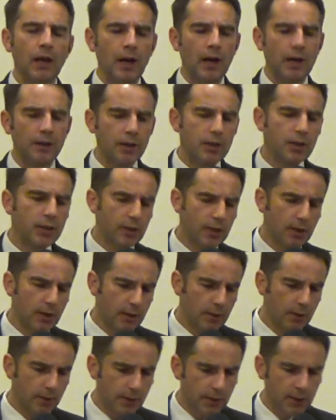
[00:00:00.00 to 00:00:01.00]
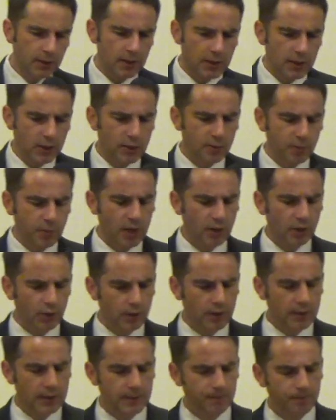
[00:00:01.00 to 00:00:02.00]
and it struggles
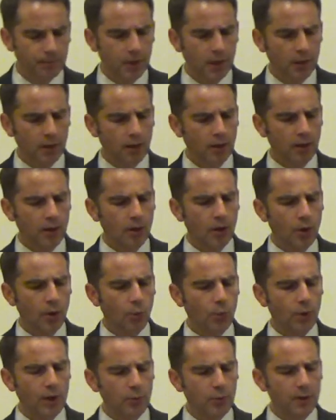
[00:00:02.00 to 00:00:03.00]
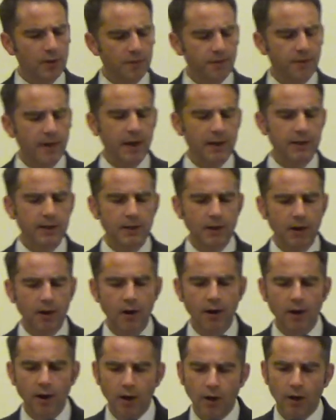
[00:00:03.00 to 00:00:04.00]
especially when we find it
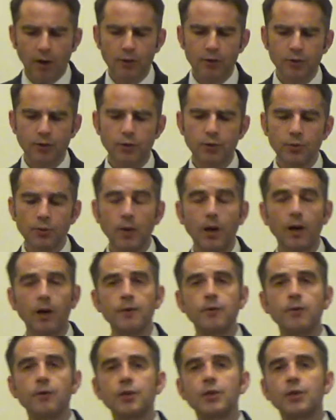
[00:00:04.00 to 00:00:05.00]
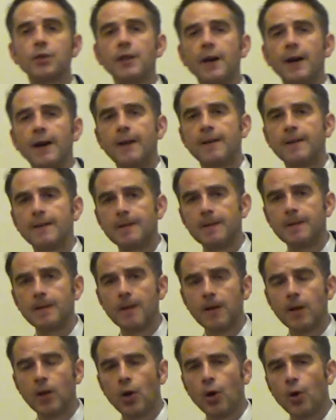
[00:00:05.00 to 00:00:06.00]
hard to understand
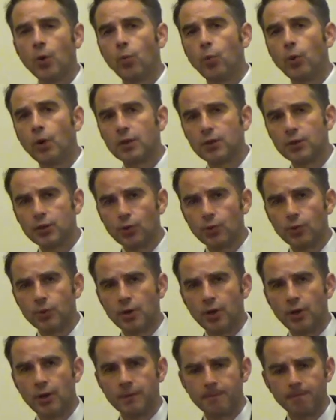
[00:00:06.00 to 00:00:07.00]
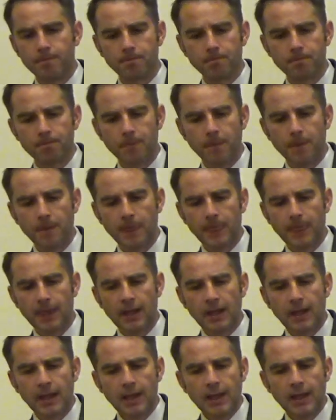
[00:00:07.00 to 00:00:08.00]
what is going on.
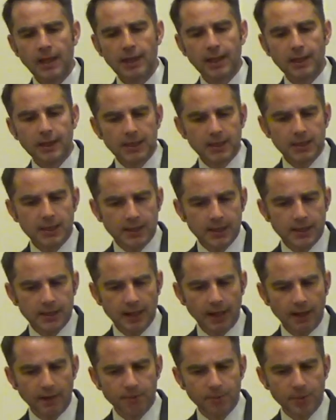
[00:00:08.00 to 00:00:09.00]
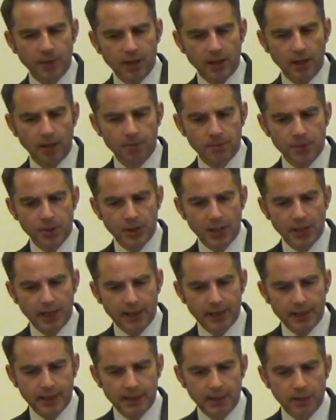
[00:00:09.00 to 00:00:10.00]
That this itself becomes
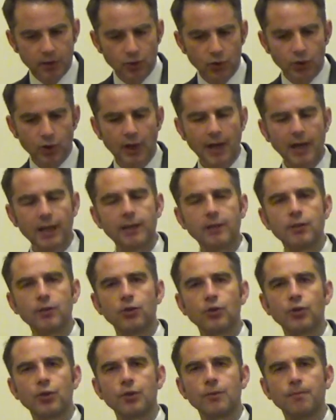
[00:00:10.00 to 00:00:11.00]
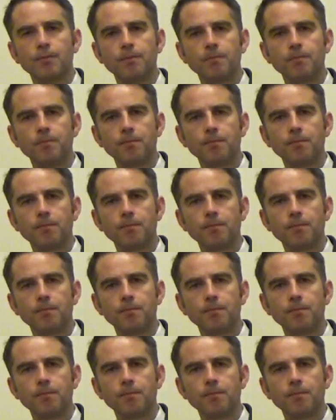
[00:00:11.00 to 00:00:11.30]
a great challenge.